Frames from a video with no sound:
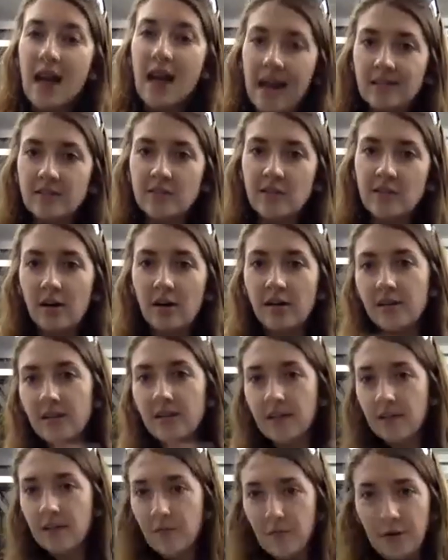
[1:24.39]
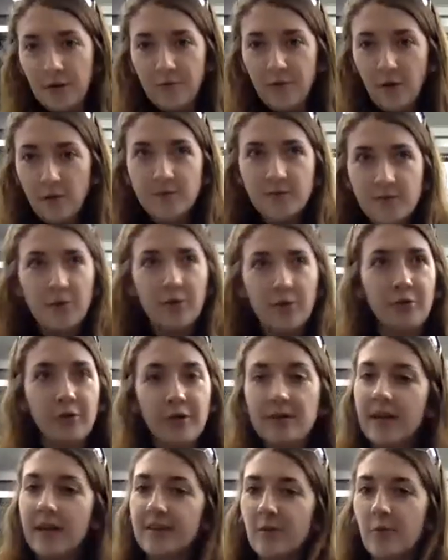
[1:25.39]
hands-on in a Freight Farms
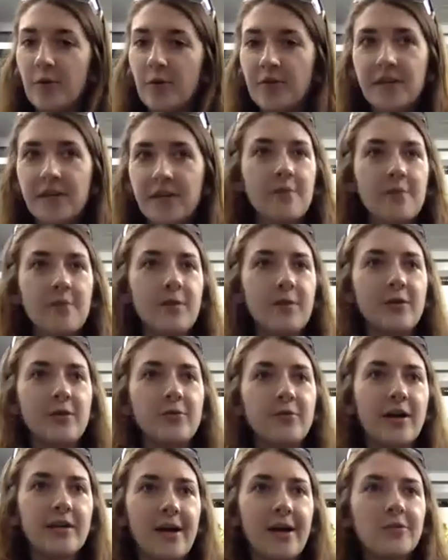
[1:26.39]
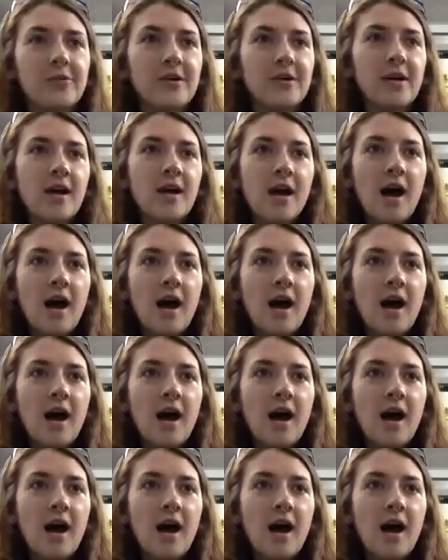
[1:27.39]
greenery like the one that I'm in right now.